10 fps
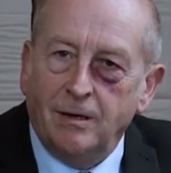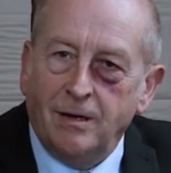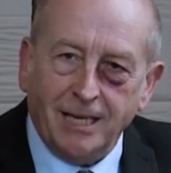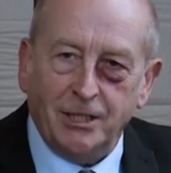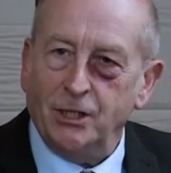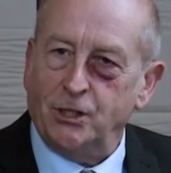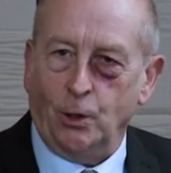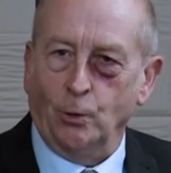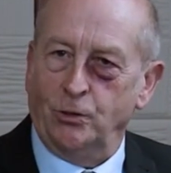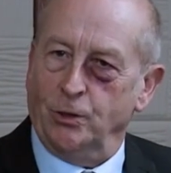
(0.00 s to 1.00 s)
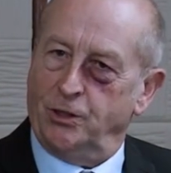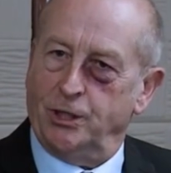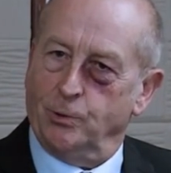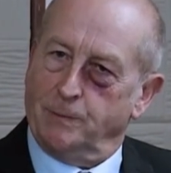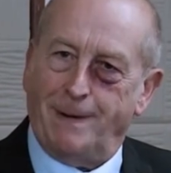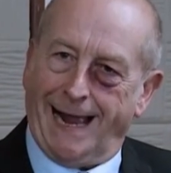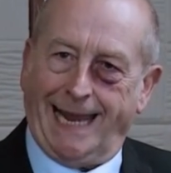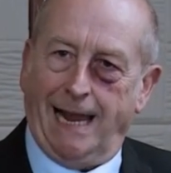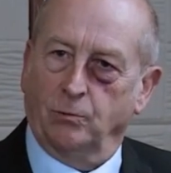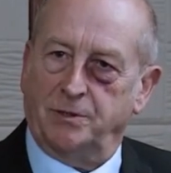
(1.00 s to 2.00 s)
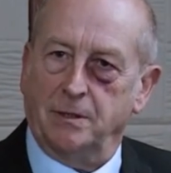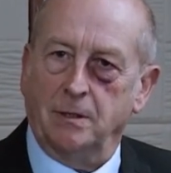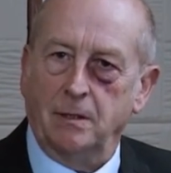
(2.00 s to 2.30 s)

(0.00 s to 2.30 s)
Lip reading: I could have told you she would back out.